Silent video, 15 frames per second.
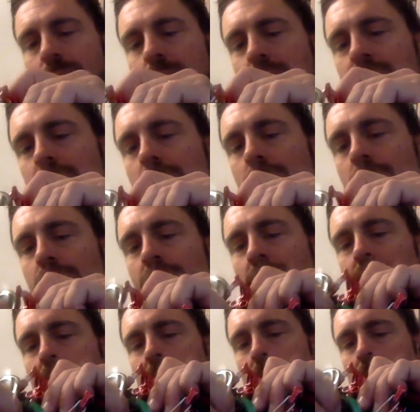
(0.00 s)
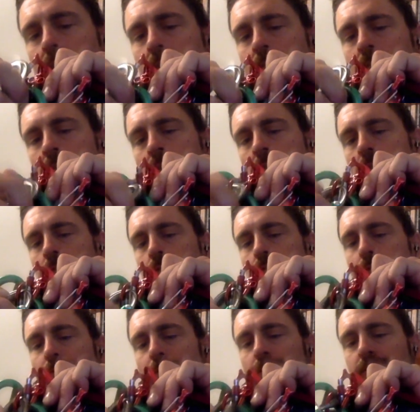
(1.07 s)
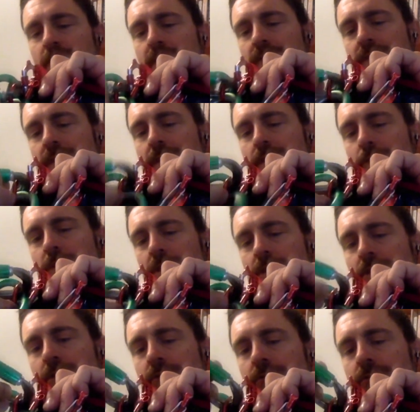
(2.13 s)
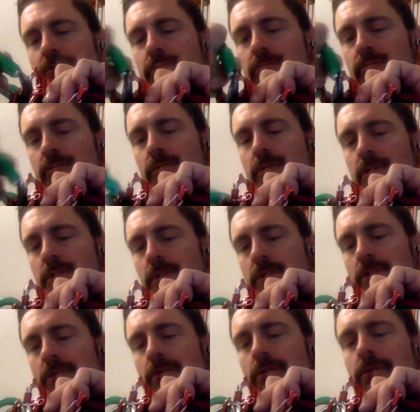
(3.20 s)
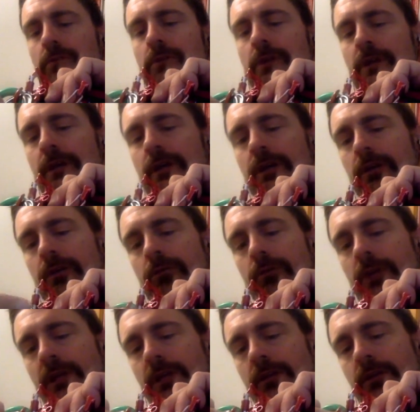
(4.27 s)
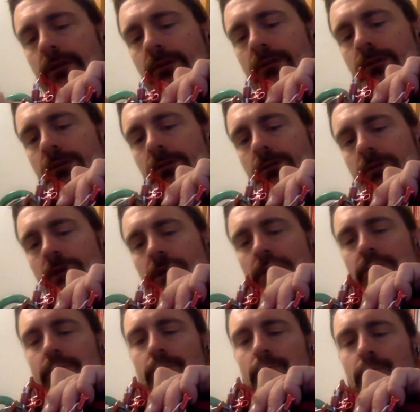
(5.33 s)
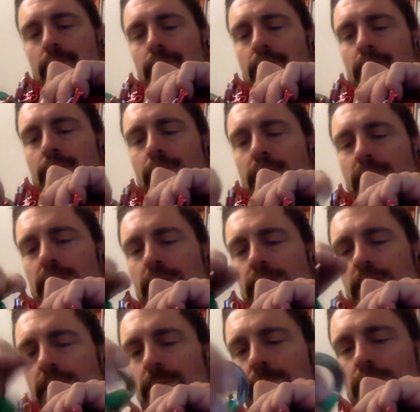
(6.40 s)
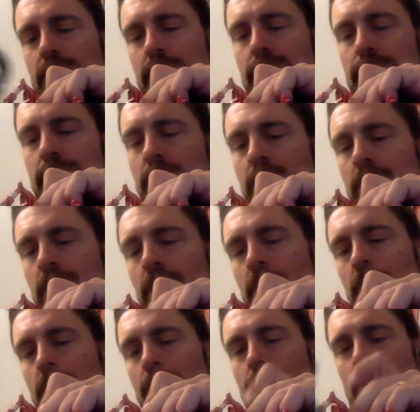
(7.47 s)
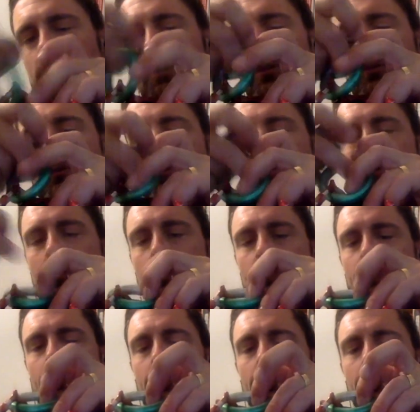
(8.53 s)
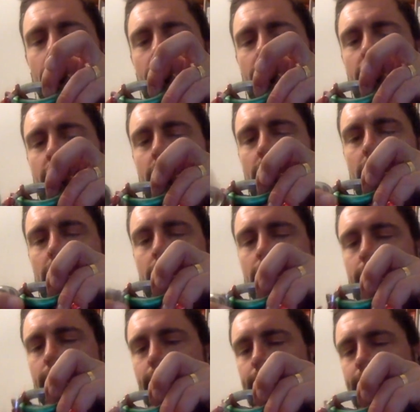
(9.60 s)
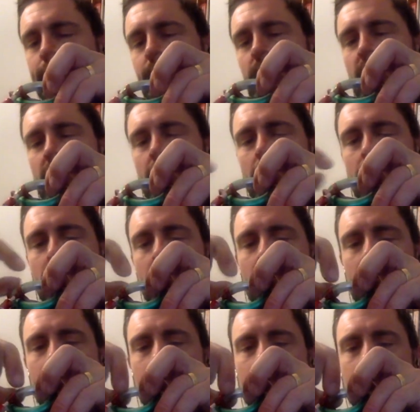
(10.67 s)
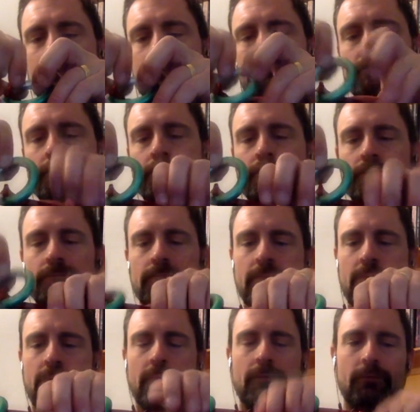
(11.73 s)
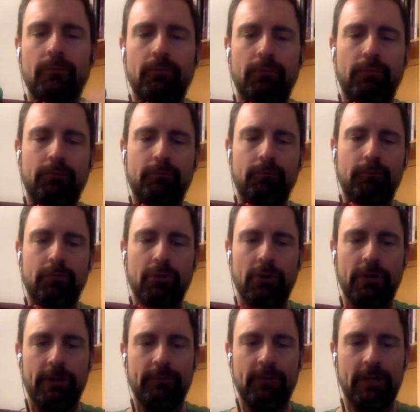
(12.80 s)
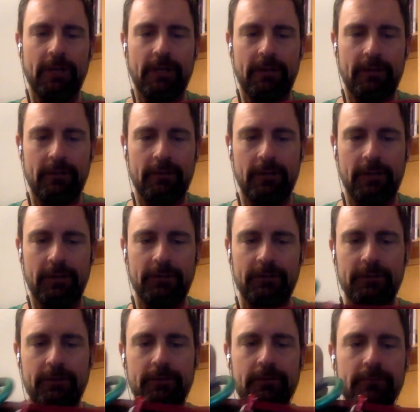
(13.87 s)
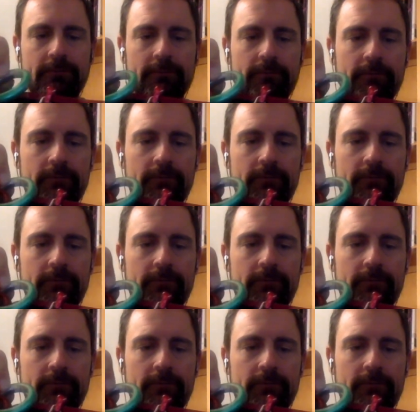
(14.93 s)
that'll hold a two full-size carabiners. Oh, can I get a ring in there too? I guess it won't fit a ring and a carabiner. But you can also use the, pull it up like so